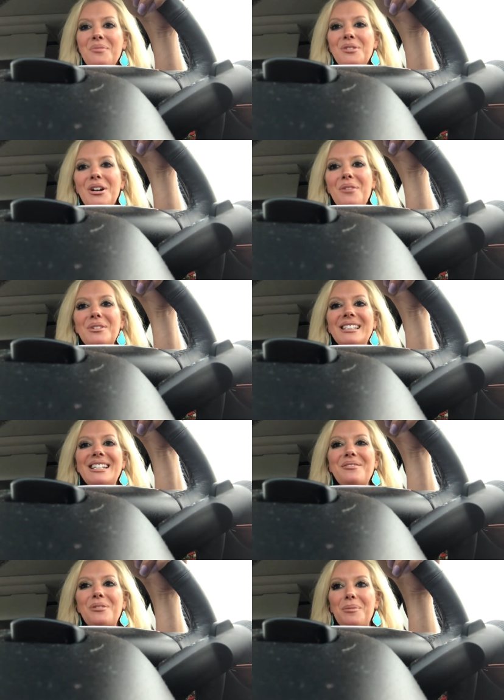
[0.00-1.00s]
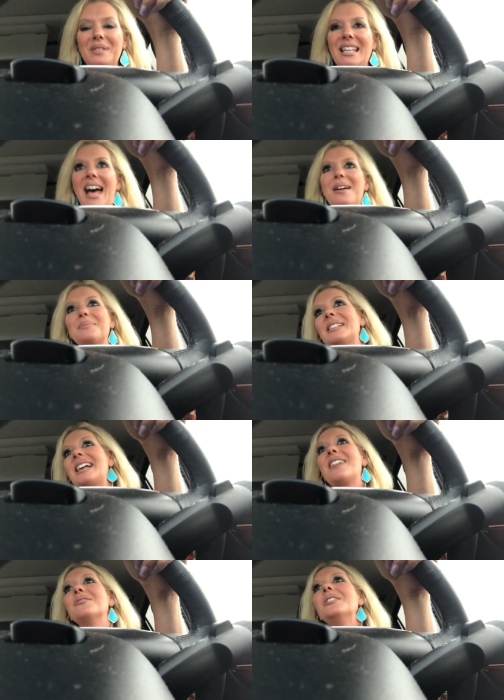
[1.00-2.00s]
we'll go once it warms up.
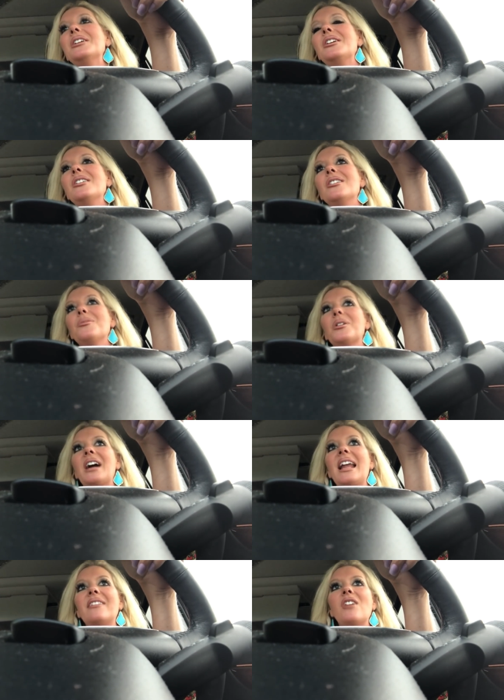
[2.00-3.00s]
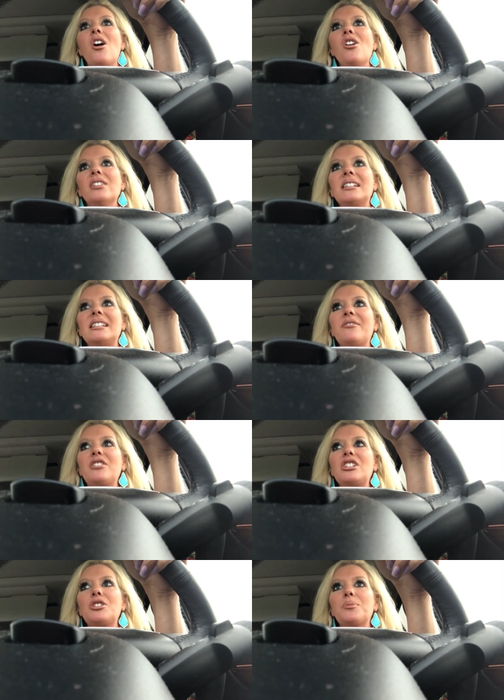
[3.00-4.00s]
So we're kind of all in
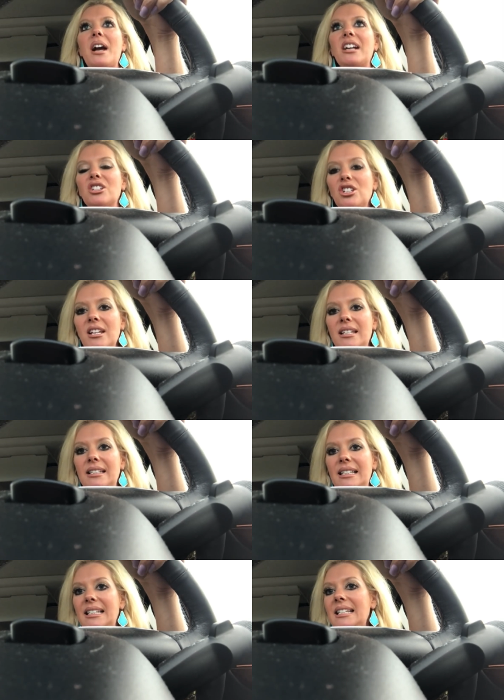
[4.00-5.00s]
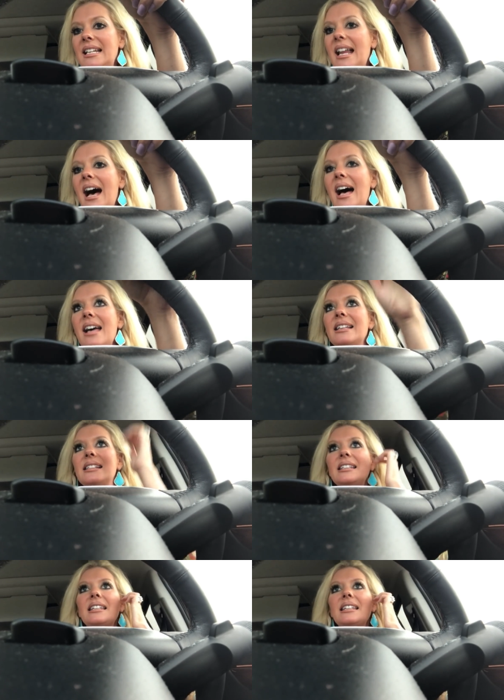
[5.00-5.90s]
different directions tonight.